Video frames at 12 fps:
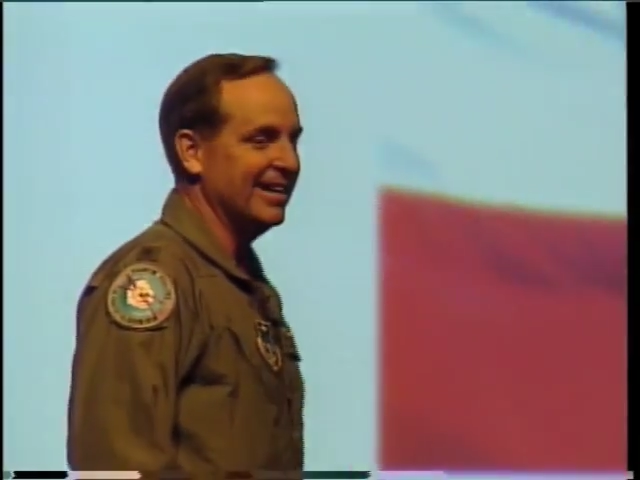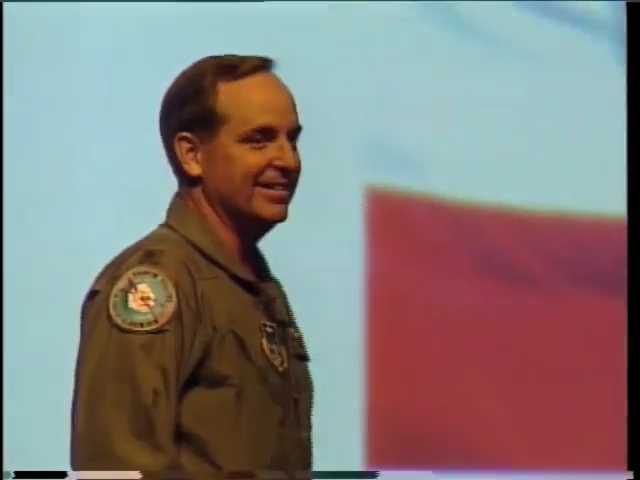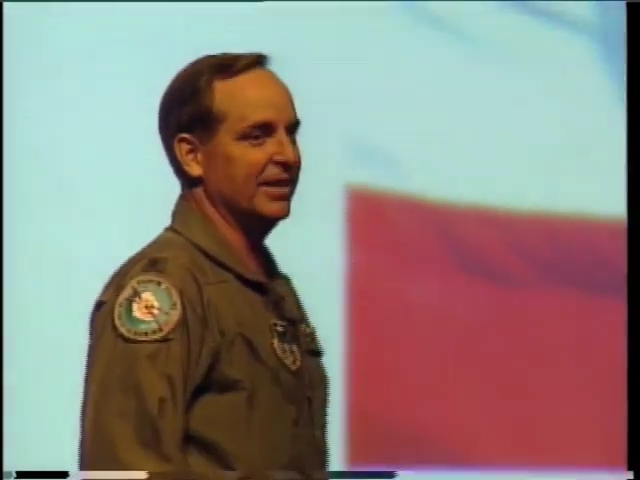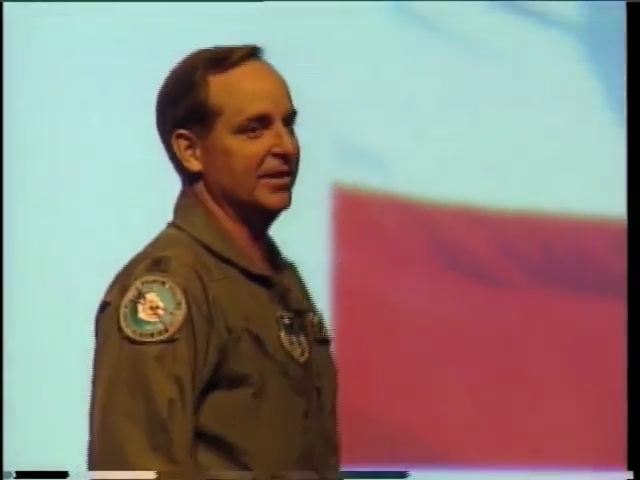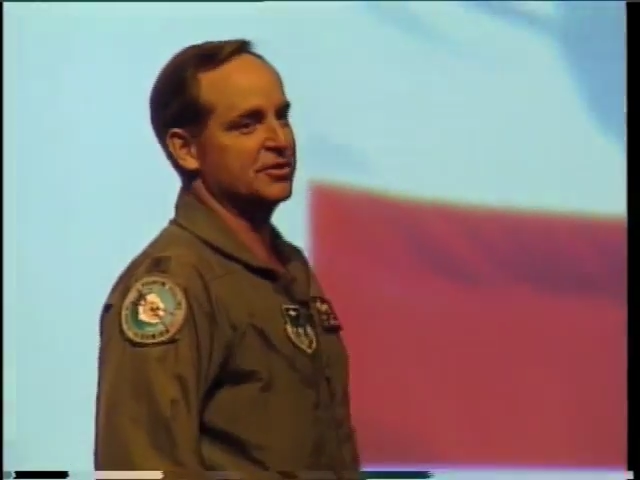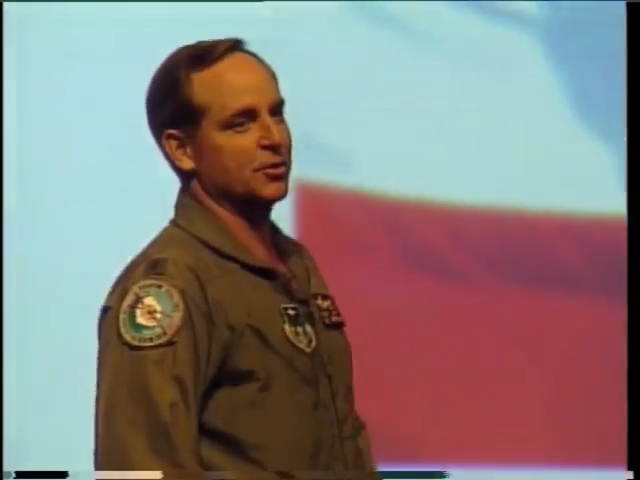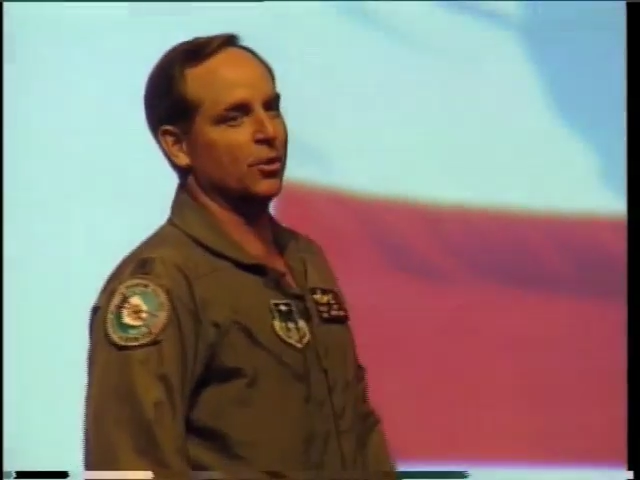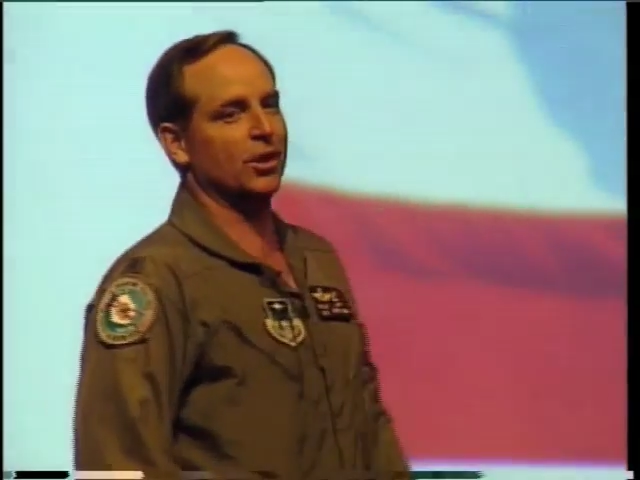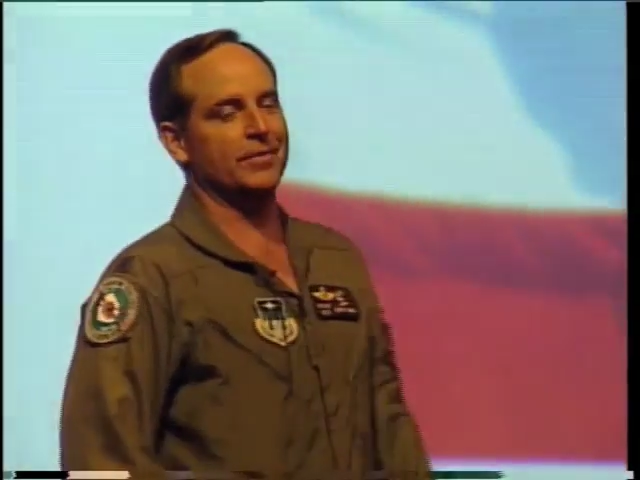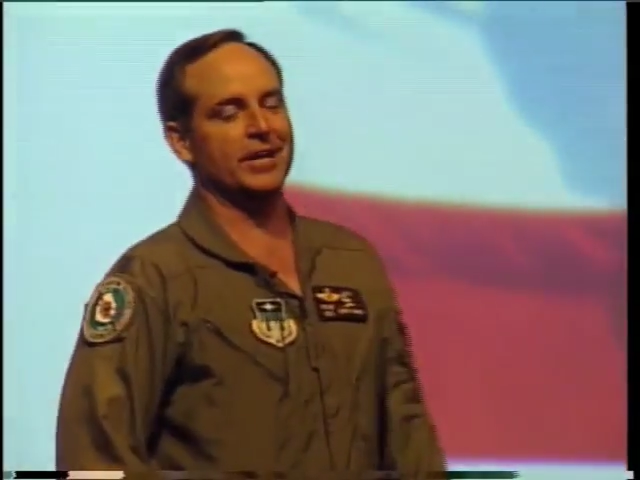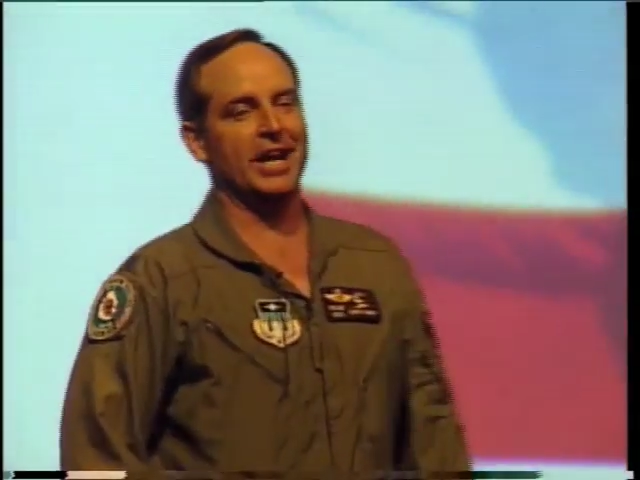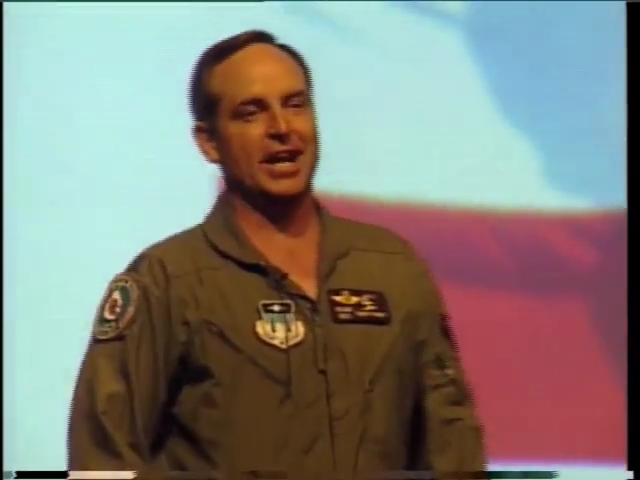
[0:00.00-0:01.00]
Now, there's a rule
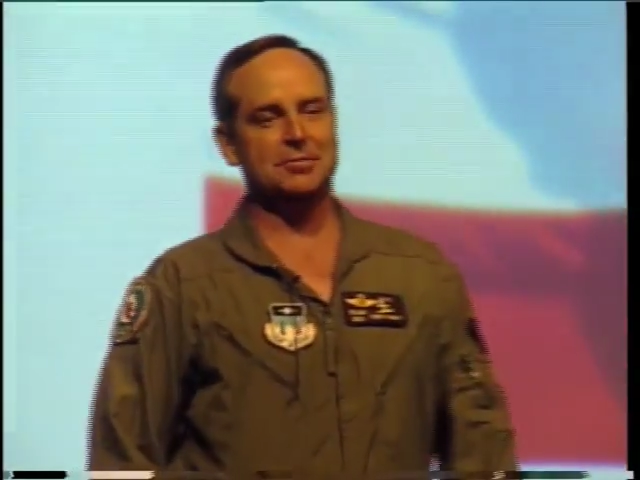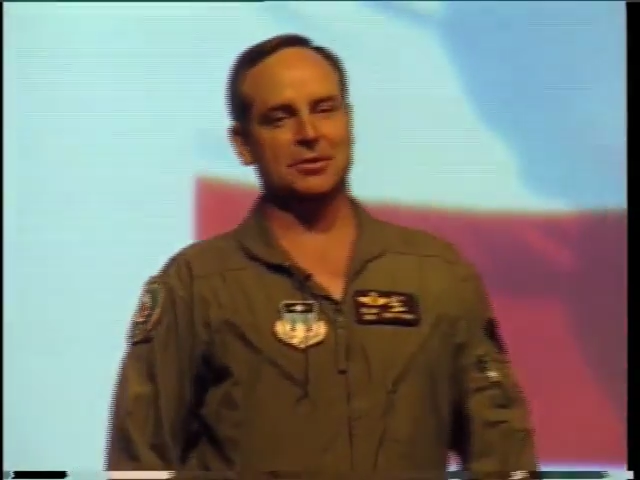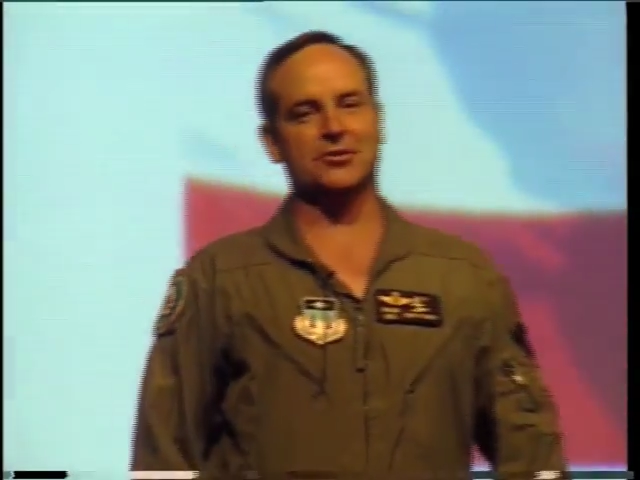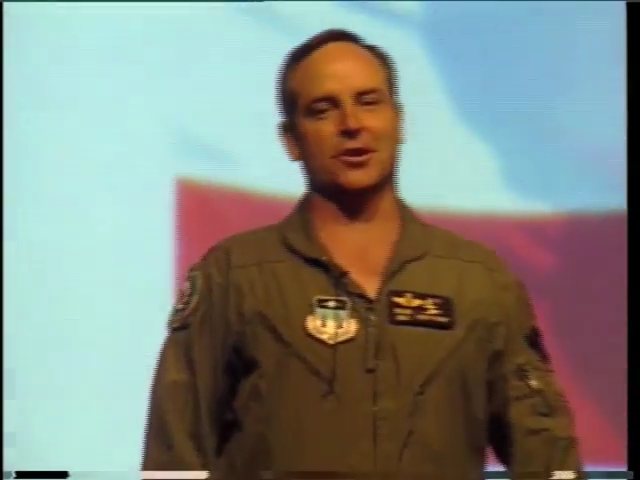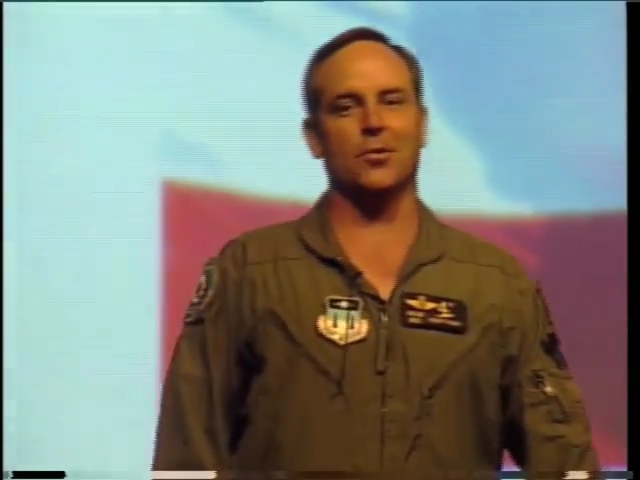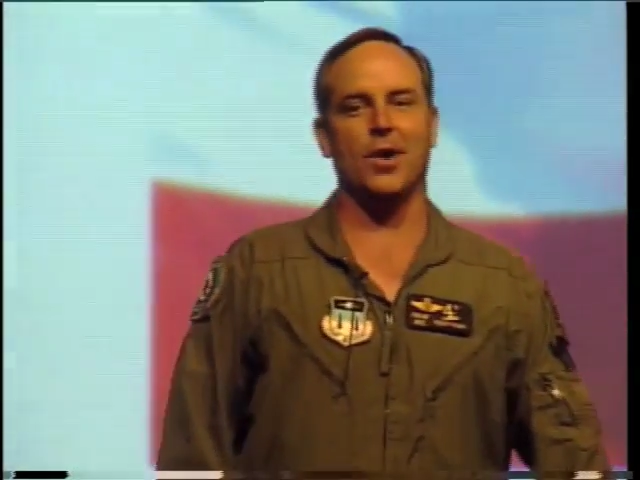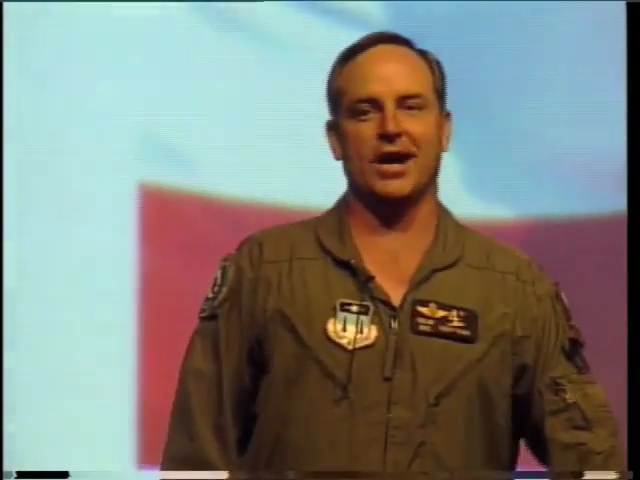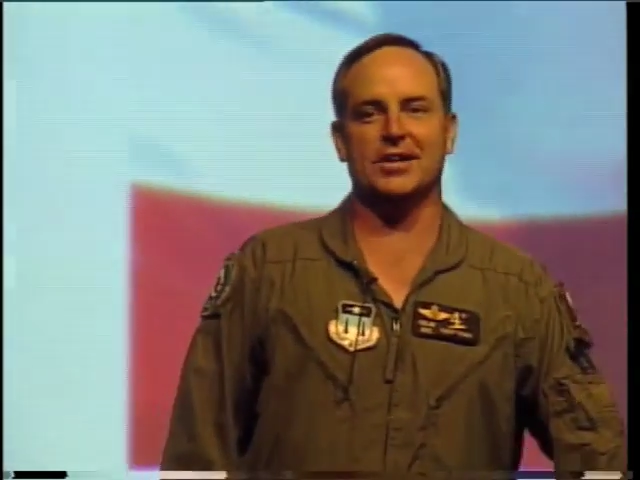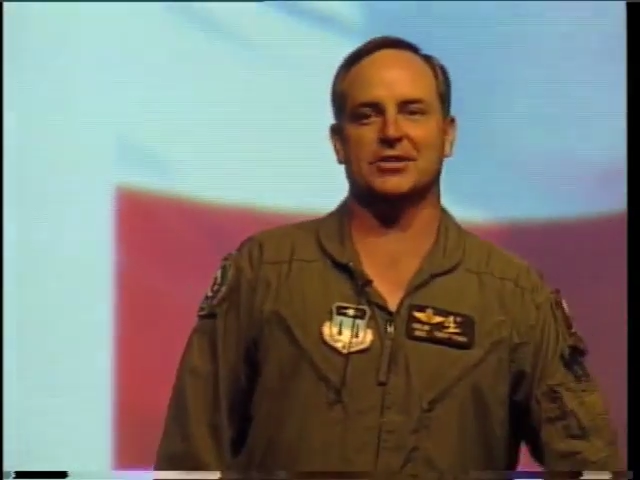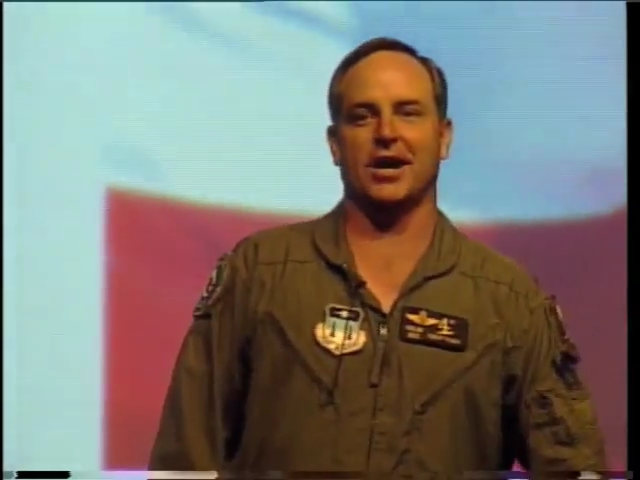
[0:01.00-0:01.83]
of engagement General Wagie's